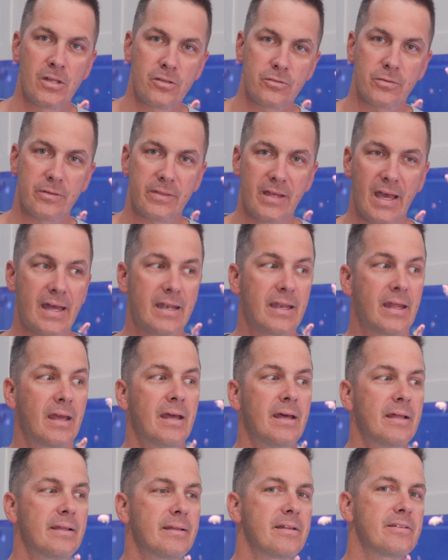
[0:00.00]
So with that,
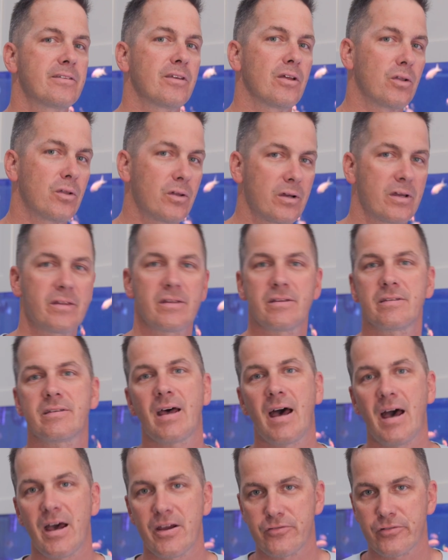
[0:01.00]
let's look at
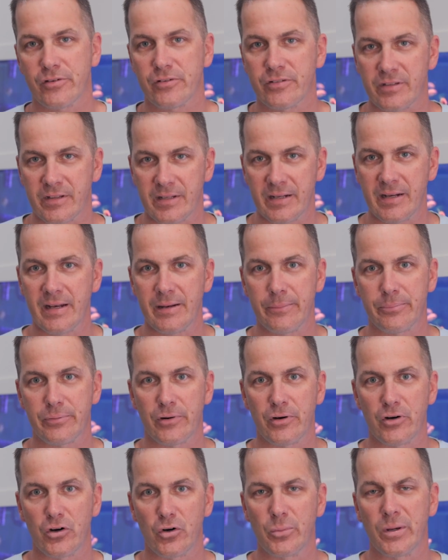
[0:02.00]
this Hydros salinity
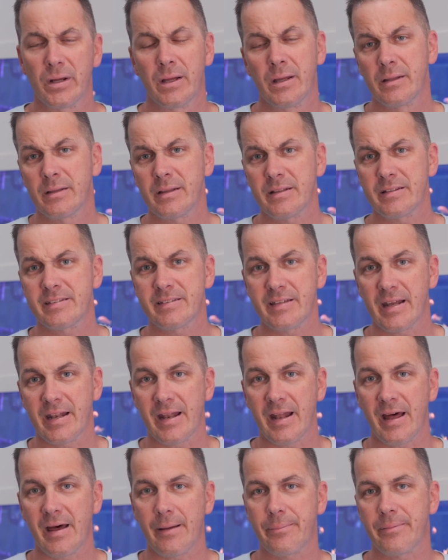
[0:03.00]
probe. Let's set
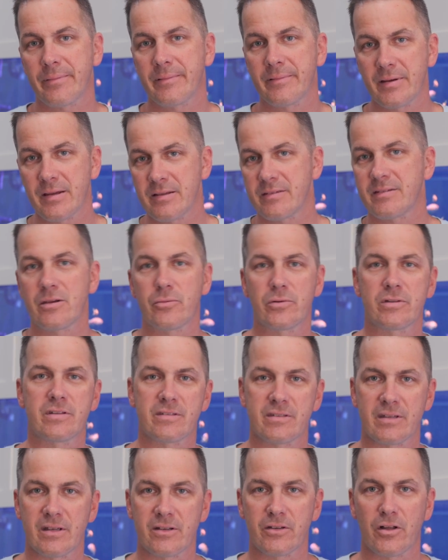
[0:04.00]
it up and see what
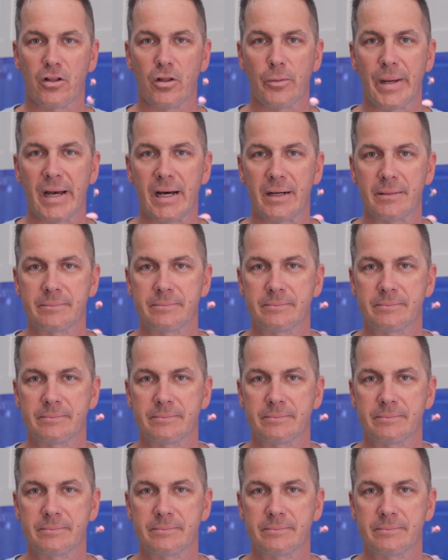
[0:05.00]
this thing's all about.